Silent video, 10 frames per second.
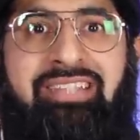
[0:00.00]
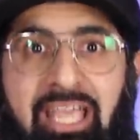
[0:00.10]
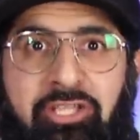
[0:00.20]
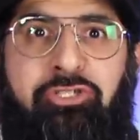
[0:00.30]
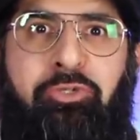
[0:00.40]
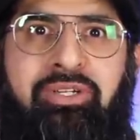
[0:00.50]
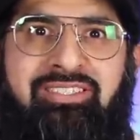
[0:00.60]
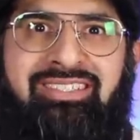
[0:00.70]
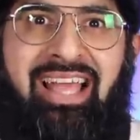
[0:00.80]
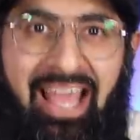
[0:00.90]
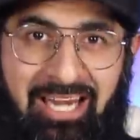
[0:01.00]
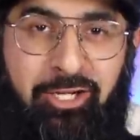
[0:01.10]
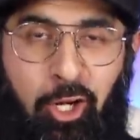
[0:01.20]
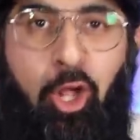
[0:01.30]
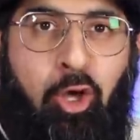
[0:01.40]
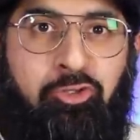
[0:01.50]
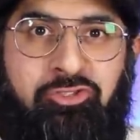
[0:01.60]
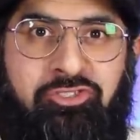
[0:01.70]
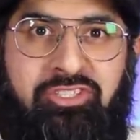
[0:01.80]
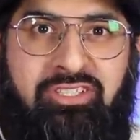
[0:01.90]
dangerous, and
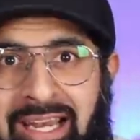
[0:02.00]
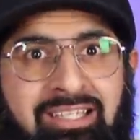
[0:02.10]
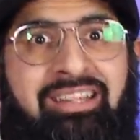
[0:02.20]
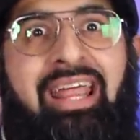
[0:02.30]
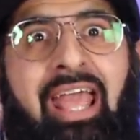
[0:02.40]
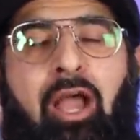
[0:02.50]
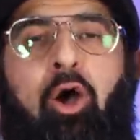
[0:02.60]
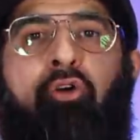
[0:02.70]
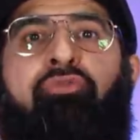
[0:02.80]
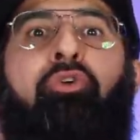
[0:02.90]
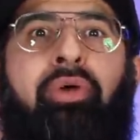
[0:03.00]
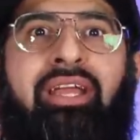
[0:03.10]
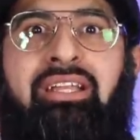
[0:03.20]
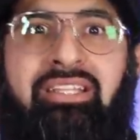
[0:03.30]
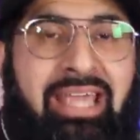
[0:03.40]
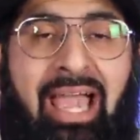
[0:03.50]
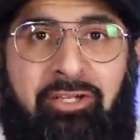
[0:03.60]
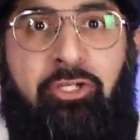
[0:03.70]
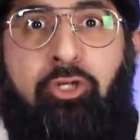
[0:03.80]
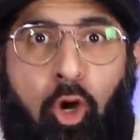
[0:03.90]
lost, and they're offering
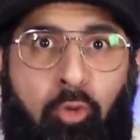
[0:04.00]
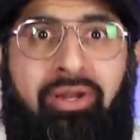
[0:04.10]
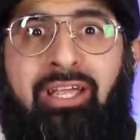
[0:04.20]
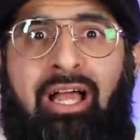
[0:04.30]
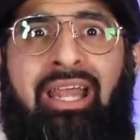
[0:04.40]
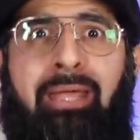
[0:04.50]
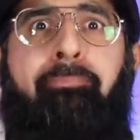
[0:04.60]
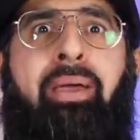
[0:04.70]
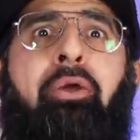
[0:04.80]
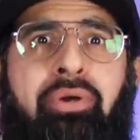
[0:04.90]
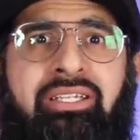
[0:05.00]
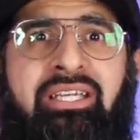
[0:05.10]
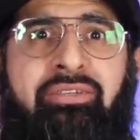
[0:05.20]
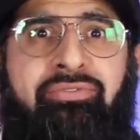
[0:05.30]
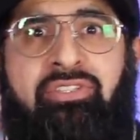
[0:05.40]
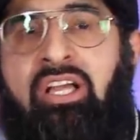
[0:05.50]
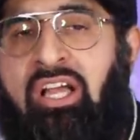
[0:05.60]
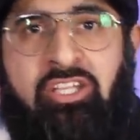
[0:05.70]
categorical imperatives,